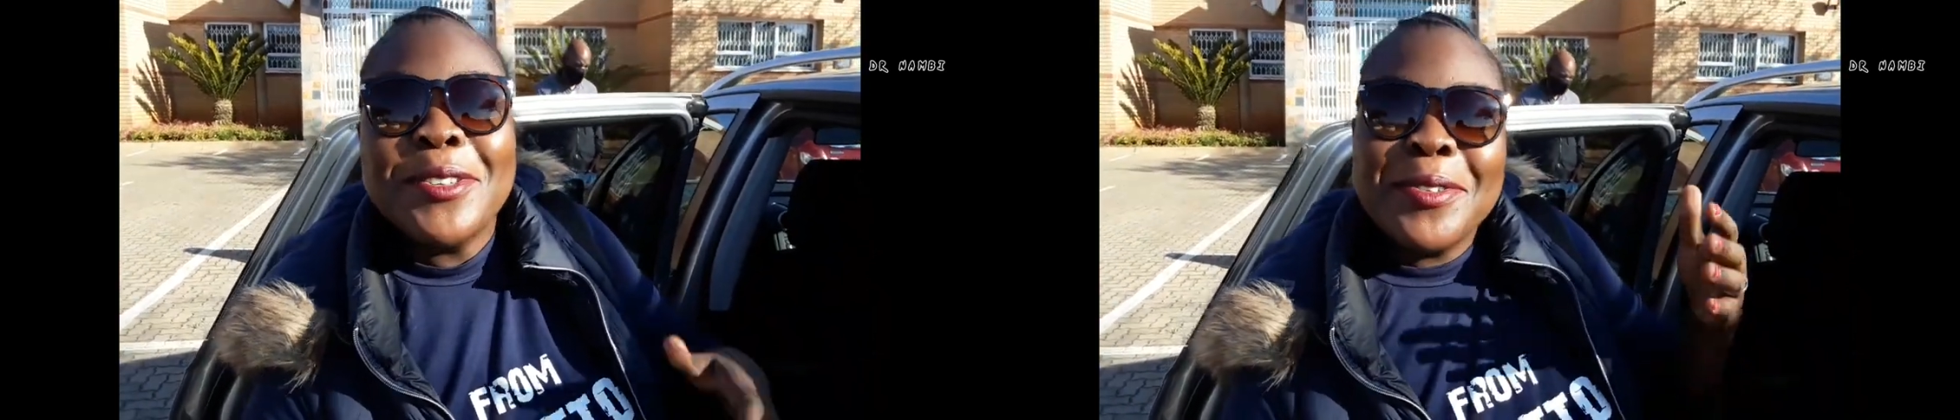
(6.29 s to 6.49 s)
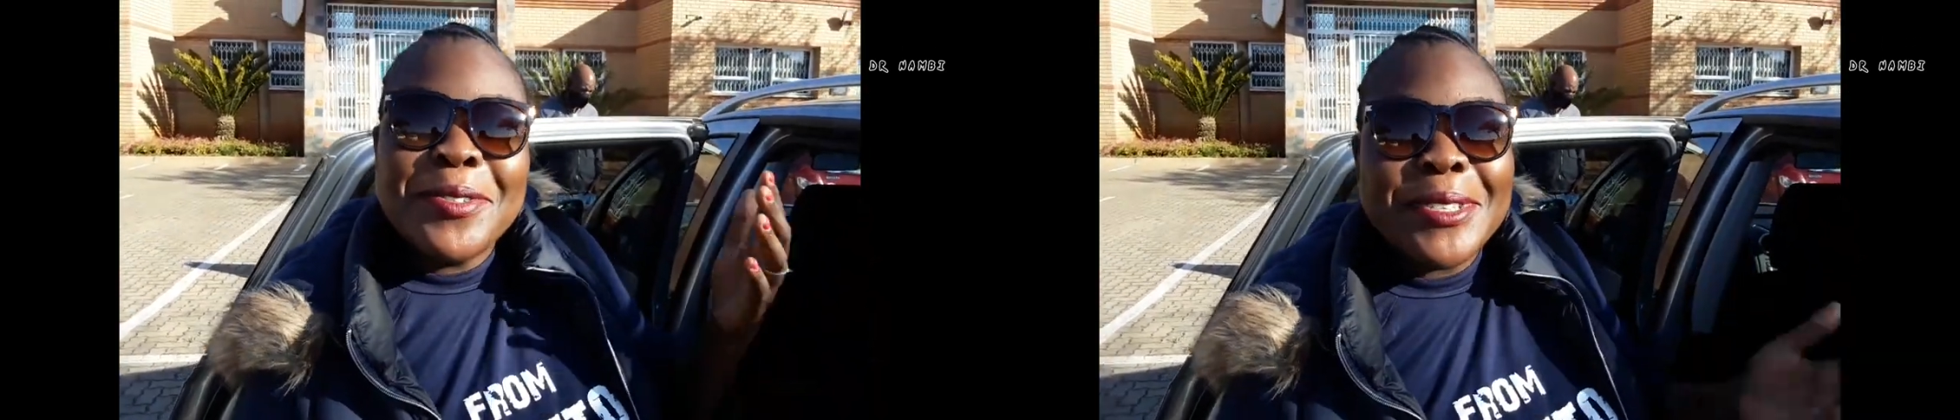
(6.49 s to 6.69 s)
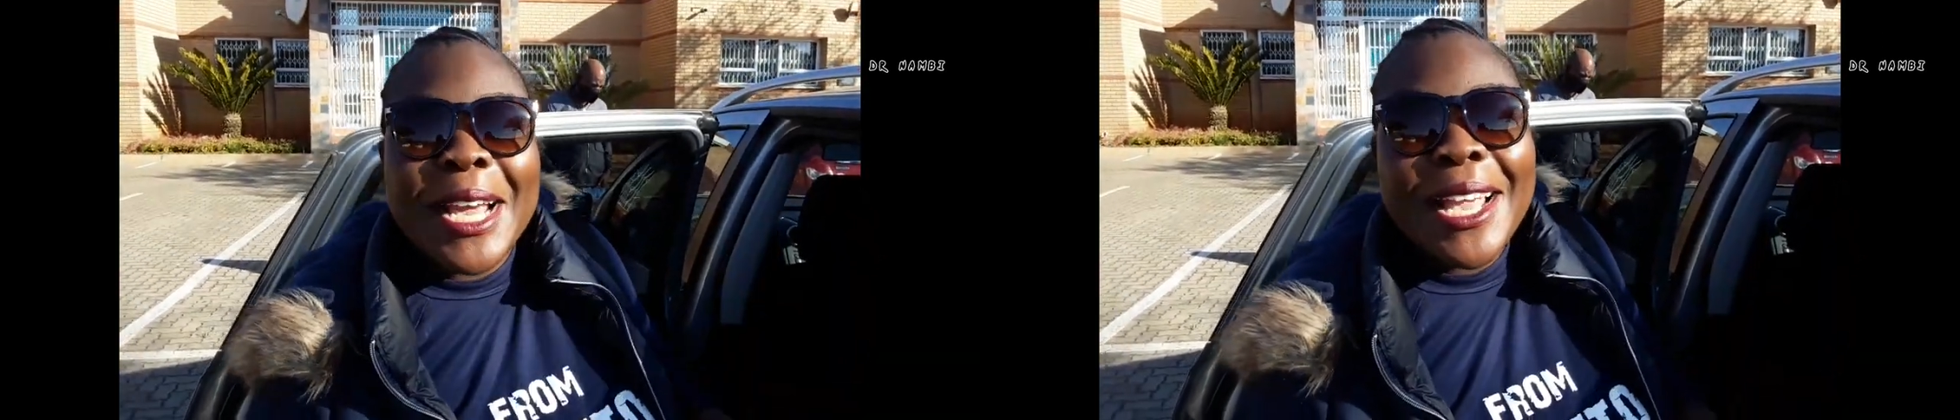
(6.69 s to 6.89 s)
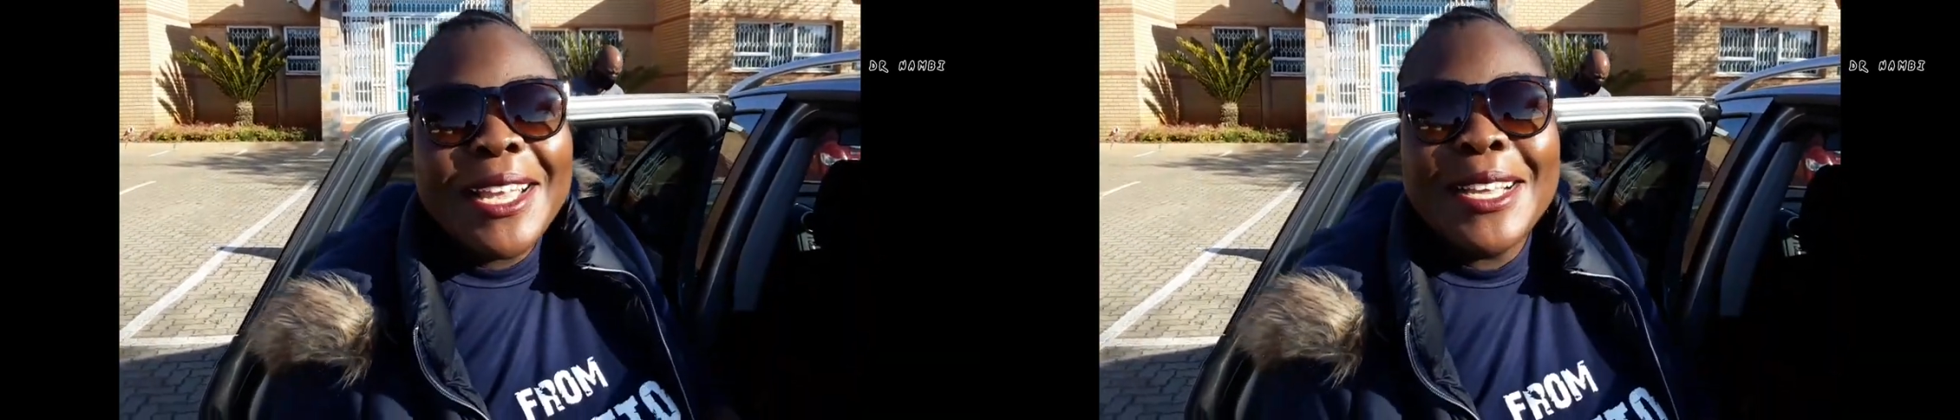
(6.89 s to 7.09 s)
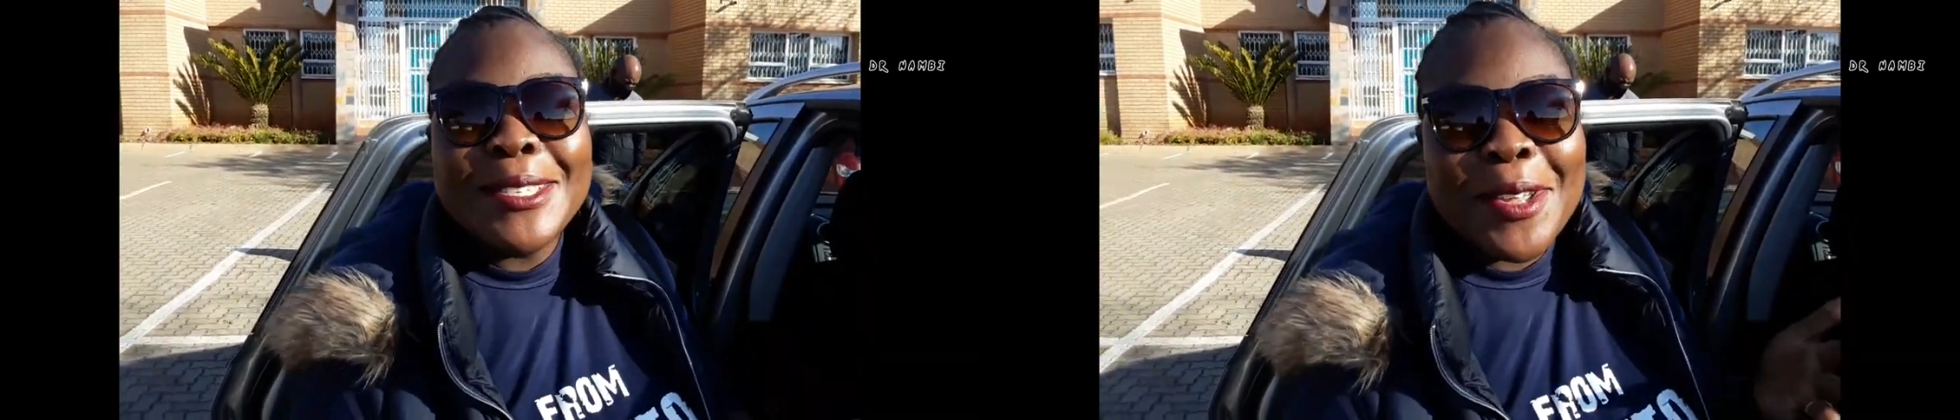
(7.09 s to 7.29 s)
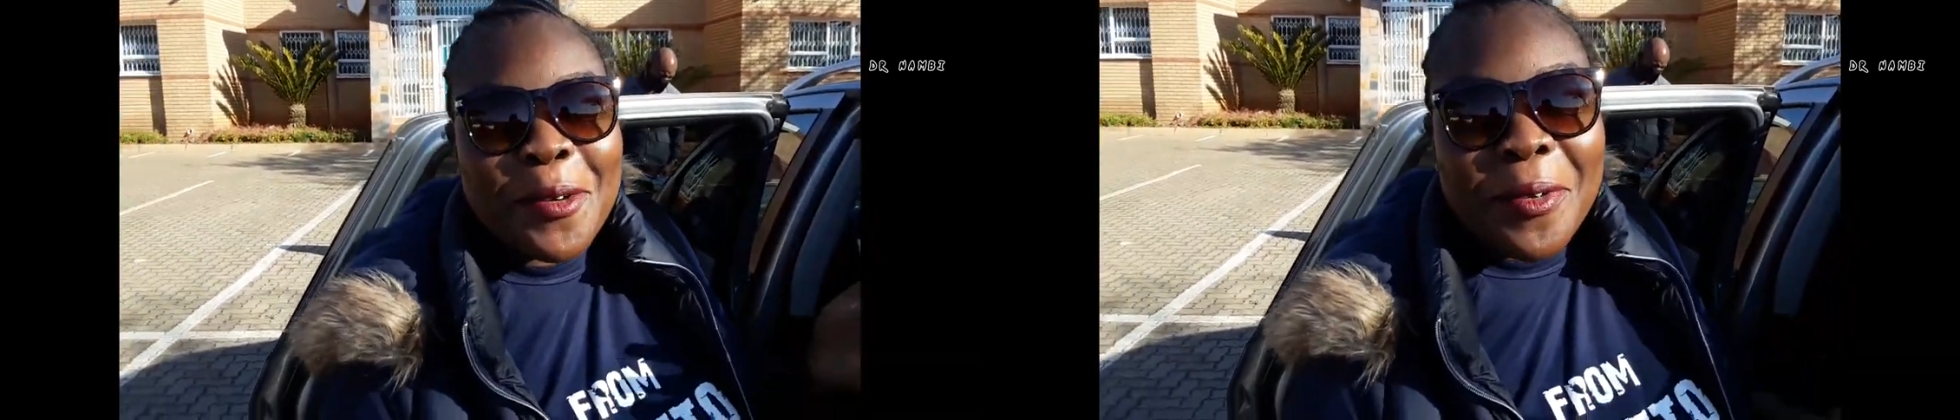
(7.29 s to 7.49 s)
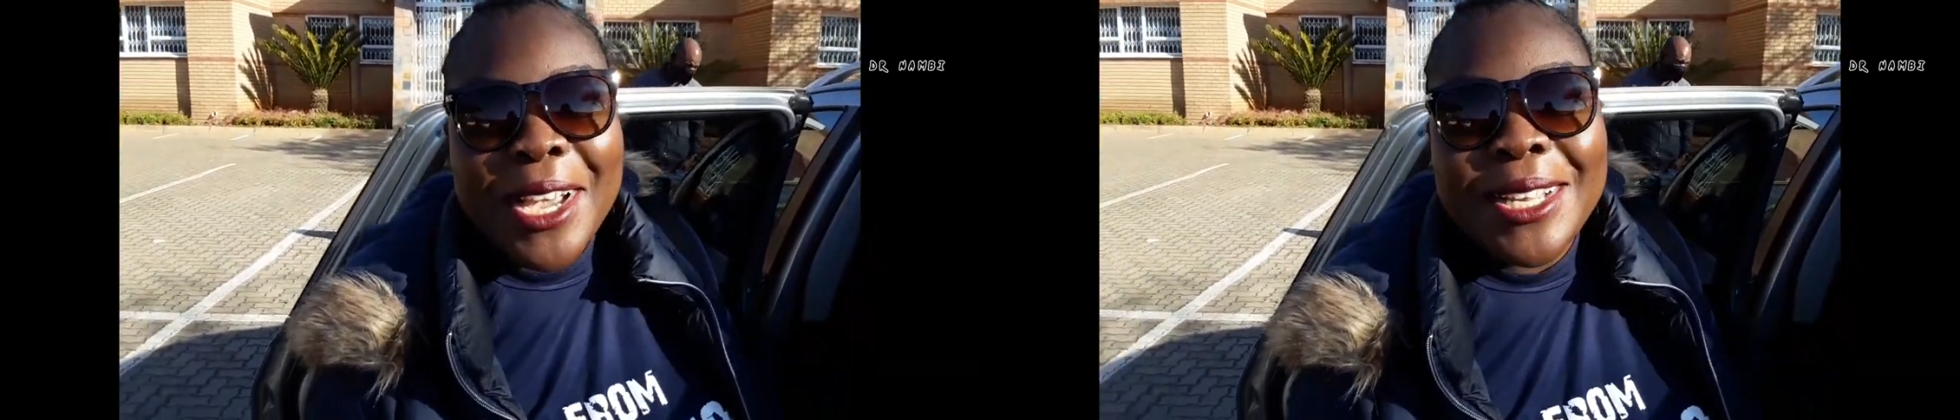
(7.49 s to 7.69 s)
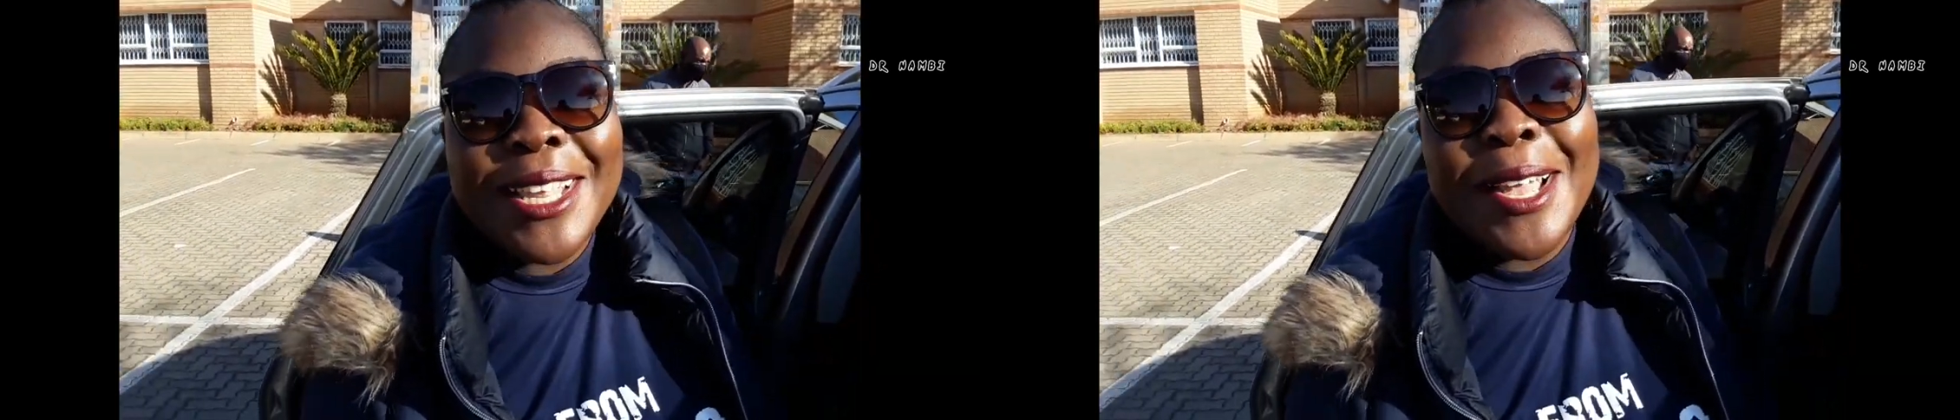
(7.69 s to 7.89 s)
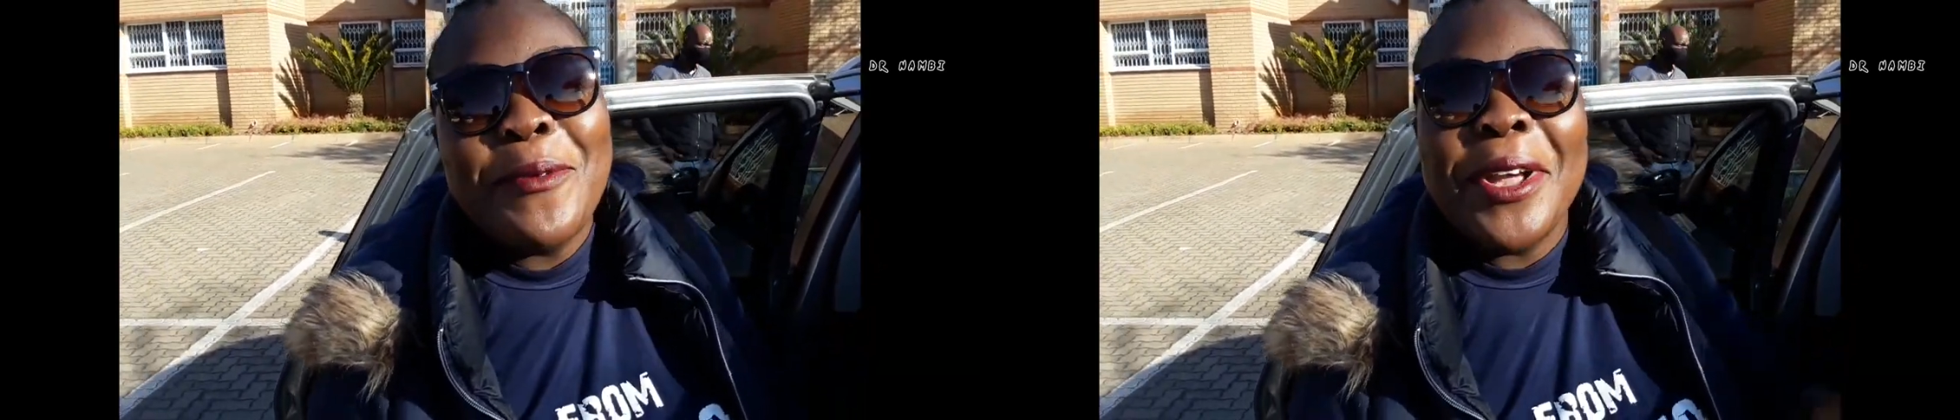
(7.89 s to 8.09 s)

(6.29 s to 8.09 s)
So today is a great day.